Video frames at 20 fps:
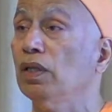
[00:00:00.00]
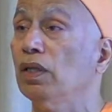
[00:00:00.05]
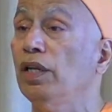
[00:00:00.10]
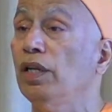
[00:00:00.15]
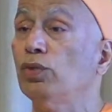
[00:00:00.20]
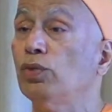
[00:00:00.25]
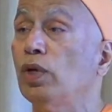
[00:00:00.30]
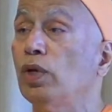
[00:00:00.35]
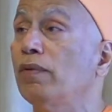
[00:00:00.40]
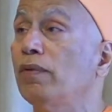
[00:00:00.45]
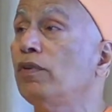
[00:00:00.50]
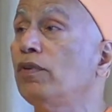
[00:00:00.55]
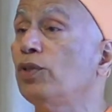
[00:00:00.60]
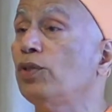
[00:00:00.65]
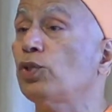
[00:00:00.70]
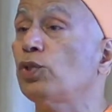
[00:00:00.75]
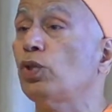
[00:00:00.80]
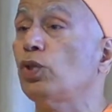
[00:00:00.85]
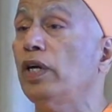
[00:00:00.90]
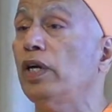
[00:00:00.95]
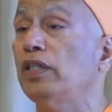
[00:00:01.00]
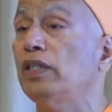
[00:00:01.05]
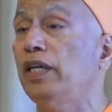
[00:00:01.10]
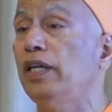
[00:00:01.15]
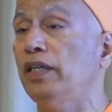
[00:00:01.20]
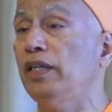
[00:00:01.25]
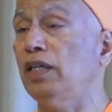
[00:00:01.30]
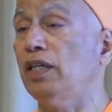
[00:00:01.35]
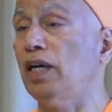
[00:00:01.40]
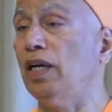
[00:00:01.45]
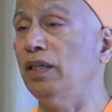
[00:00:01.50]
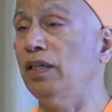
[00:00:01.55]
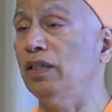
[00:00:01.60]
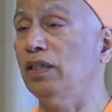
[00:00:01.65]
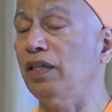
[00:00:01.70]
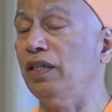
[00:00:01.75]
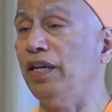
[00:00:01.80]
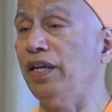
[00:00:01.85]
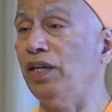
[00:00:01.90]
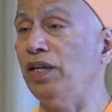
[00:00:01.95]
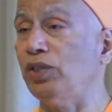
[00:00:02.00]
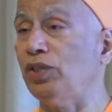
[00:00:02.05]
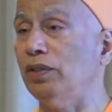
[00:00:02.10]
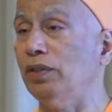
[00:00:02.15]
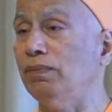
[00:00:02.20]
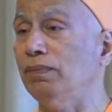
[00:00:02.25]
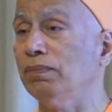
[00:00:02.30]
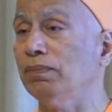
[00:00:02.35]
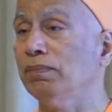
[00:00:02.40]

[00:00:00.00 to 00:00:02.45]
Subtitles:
it could have destroyed the entire creation.